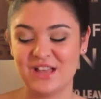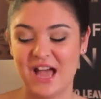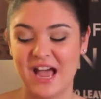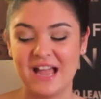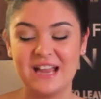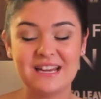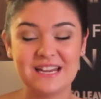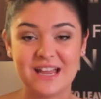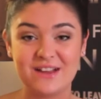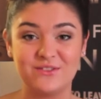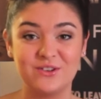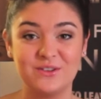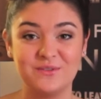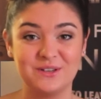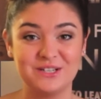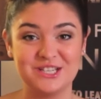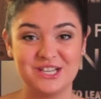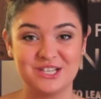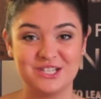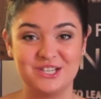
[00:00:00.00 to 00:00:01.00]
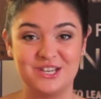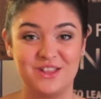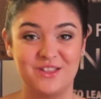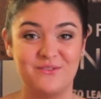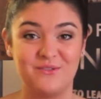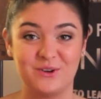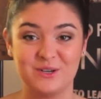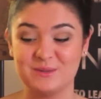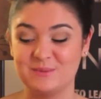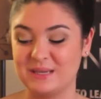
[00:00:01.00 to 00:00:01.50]
I never even touched it in
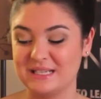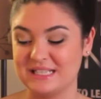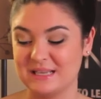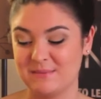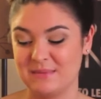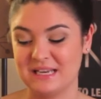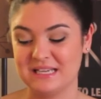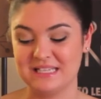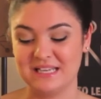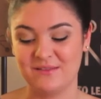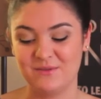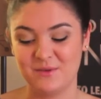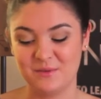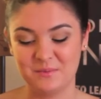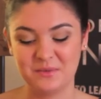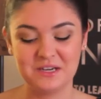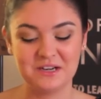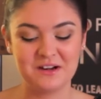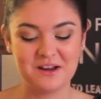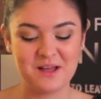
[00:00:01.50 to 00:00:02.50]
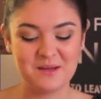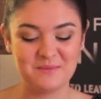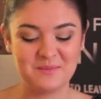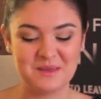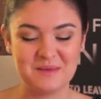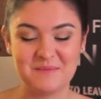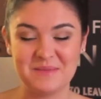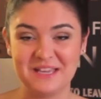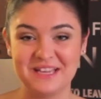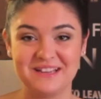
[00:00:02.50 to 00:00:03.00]
the first place. I made David put it on
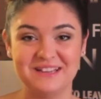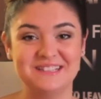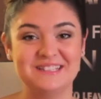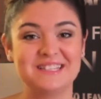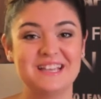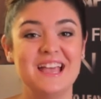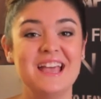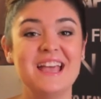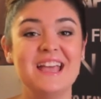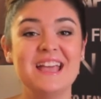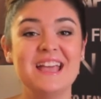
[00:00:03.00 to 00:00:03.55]
me because